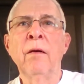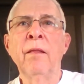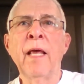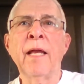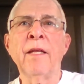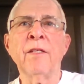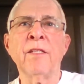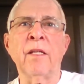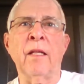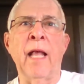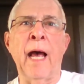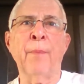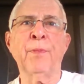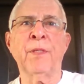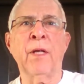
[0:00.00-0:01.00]
that is
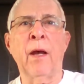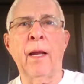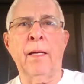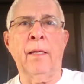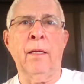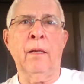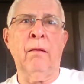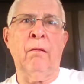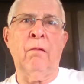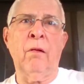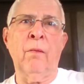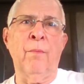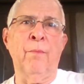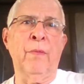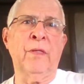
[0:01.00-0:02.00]
lopsided
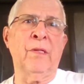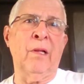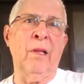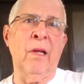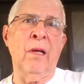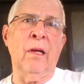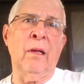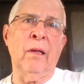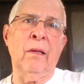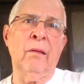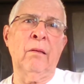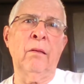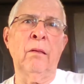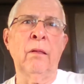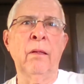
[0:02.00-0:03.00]
or
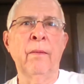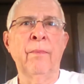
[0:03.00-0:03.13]
misaligned,